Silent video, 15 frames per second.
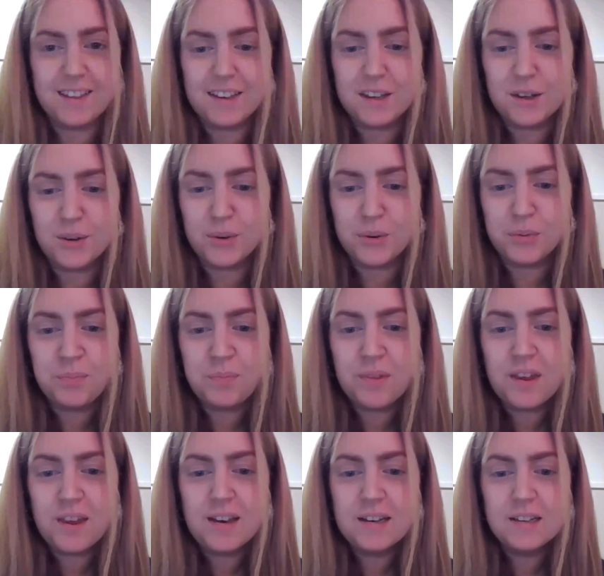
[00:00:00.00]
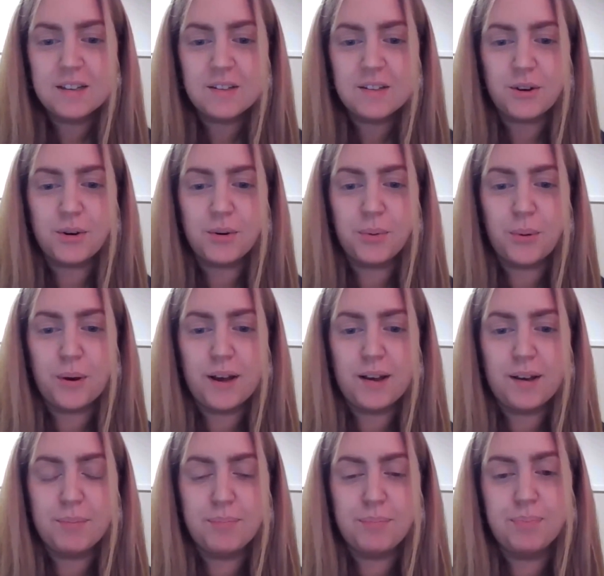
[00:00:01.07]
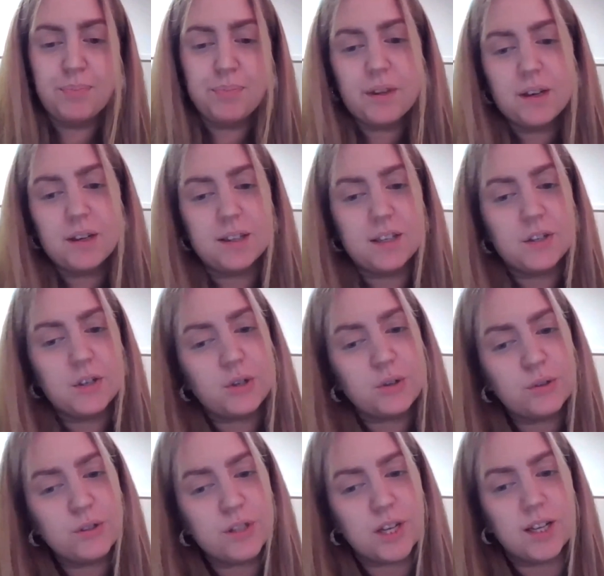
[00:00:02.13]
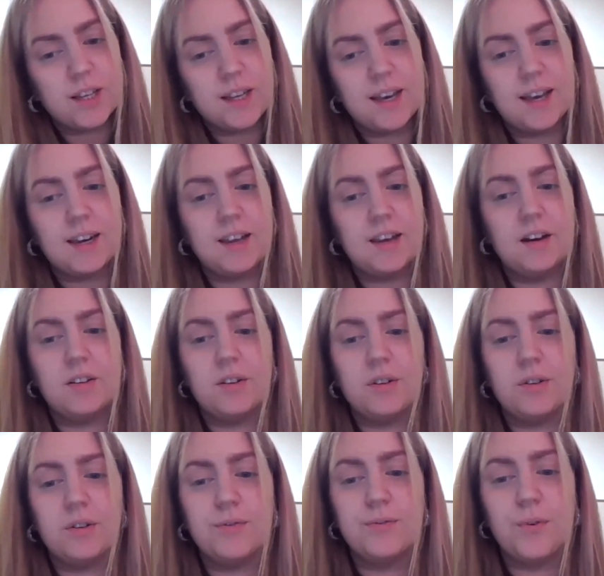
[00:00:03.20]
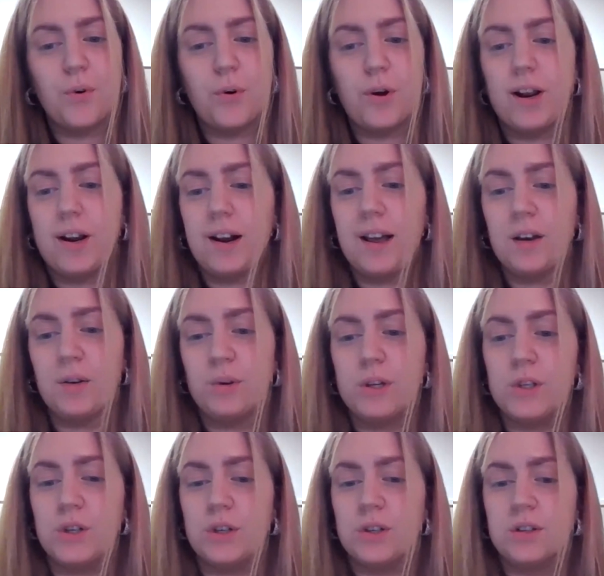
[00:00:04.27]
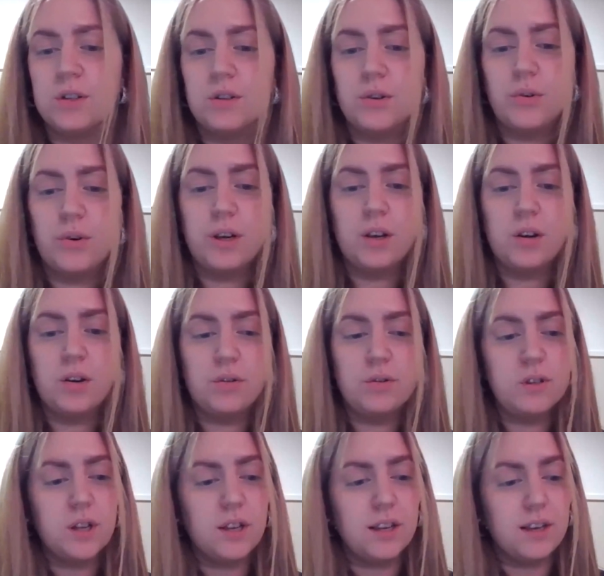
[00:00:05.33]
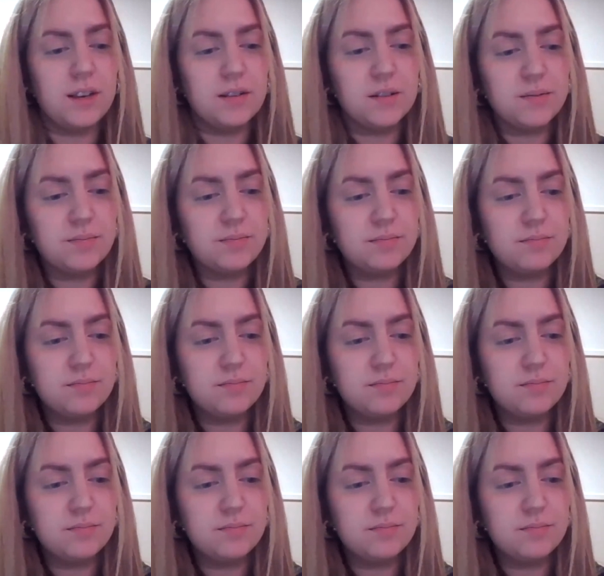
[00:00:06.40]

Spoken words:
thank you. So did you study any other foreign languages during your studies?